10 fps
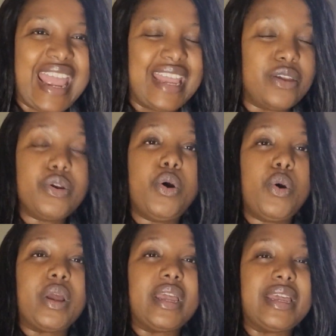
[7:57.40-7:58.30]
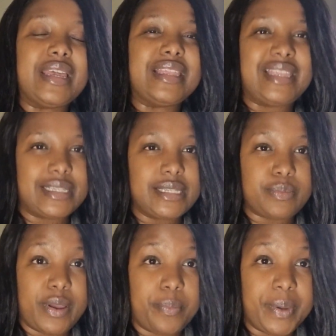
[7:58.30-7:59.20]
you know, this is
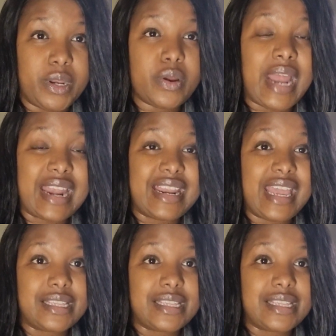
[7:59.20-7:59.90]
my opinion, and I